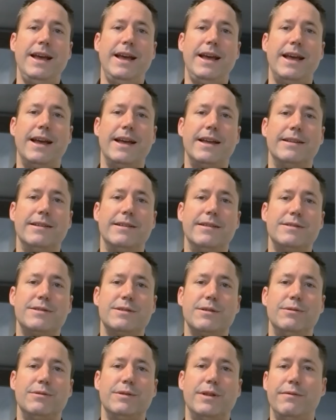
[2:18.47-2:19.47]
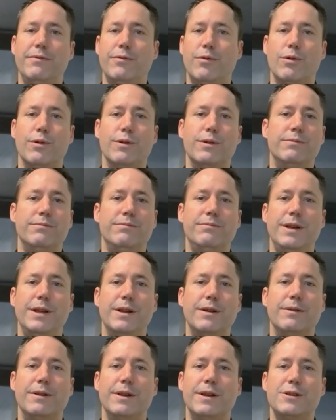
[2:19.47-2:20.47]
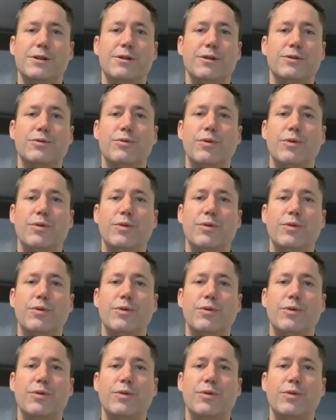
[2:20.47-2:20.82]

And so they've ordered, an additional